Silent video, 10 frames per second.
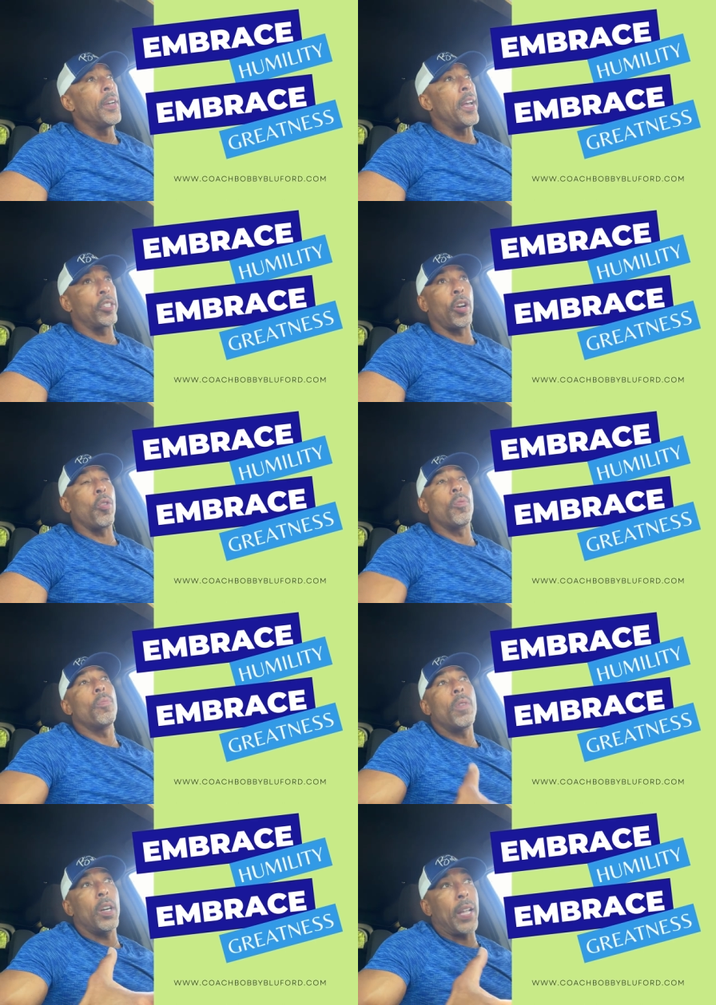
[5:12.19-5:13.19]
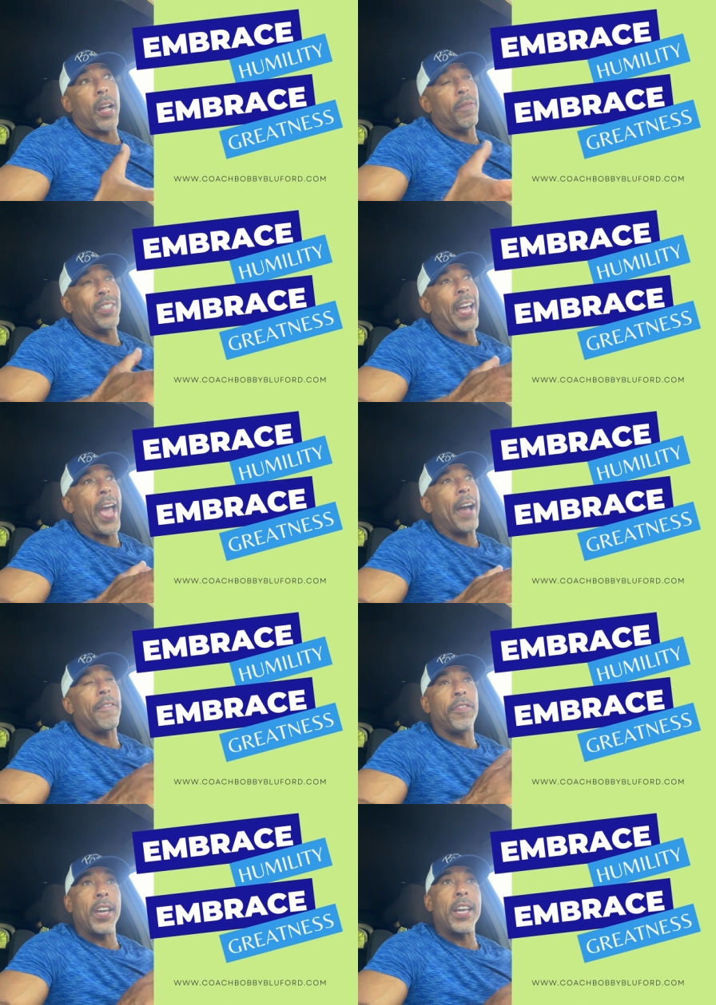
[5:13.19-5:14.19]
And so a lot of us have
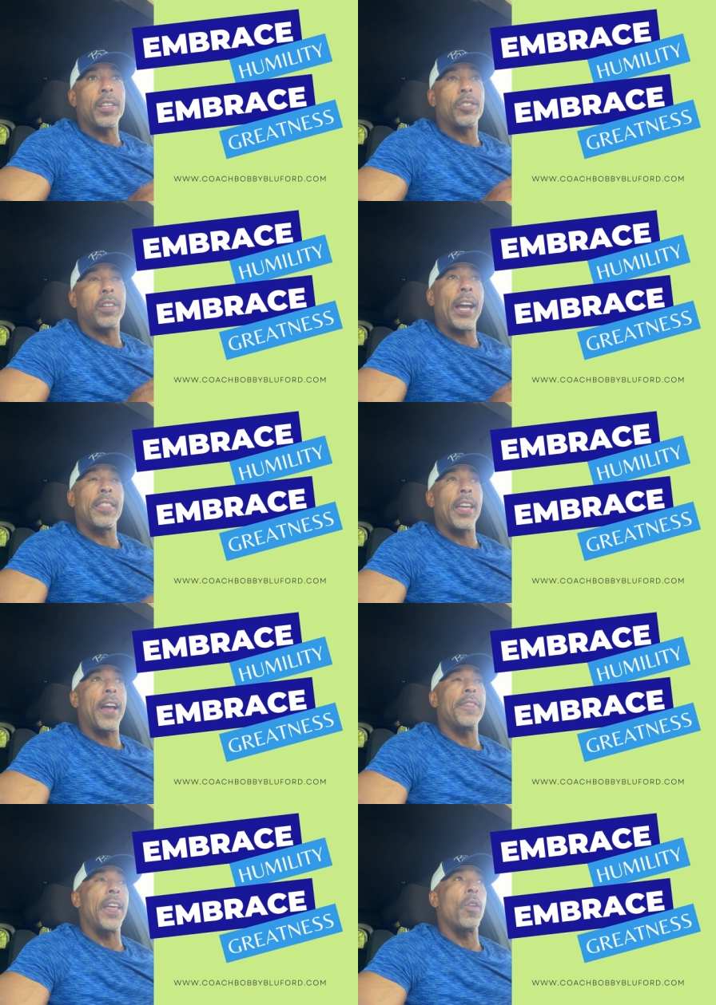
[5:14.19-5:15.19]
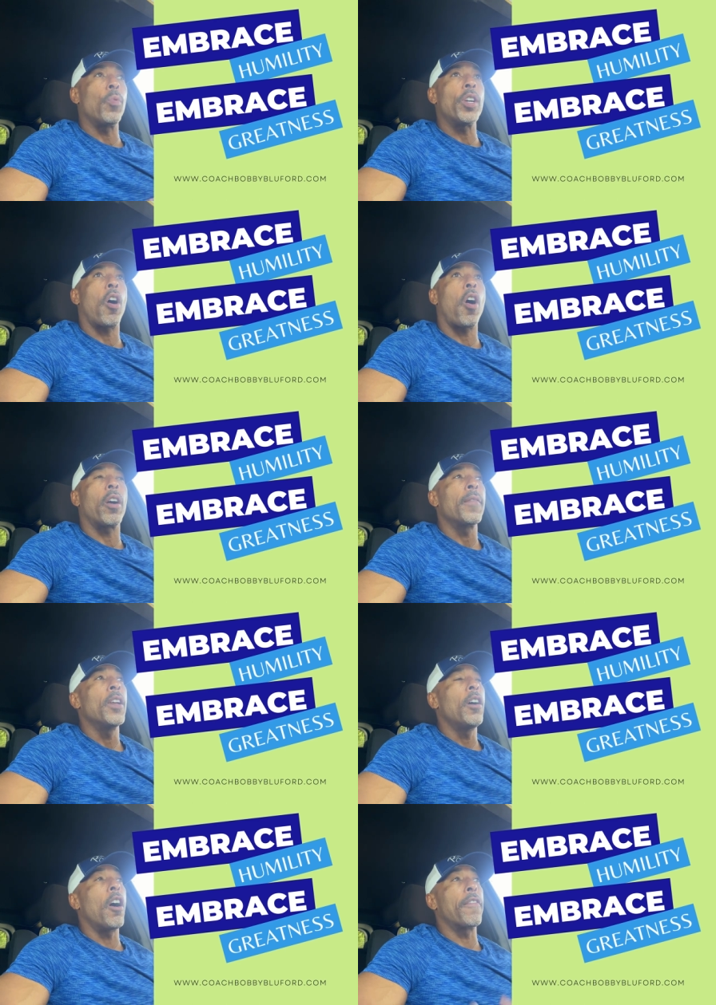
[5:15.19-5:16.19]
things like that that we are
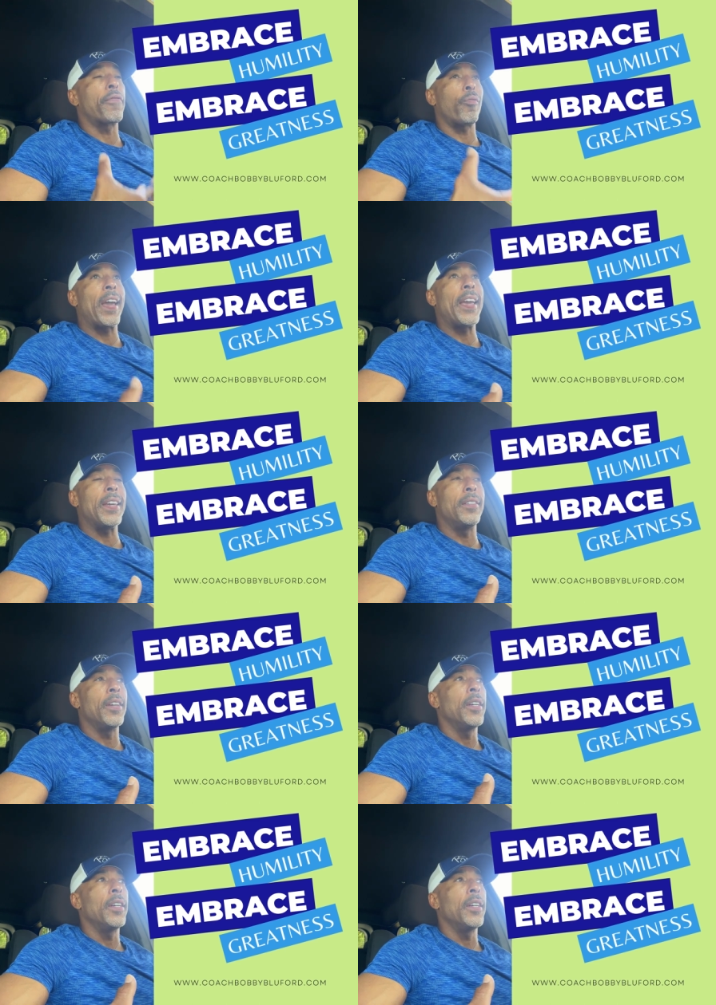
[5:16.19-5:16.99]
afraid